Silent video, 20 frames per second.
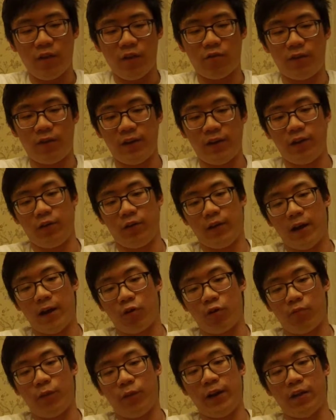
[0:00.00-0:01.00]
So right here,
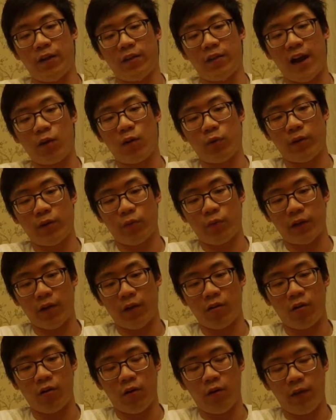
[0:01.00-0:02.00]
I was pretty excited when
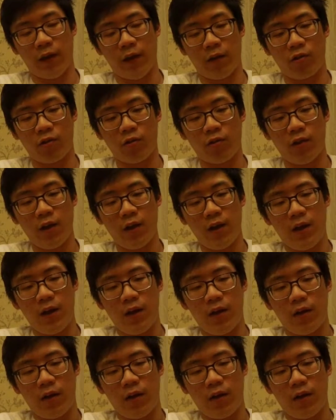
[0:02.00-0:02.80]
I saw this.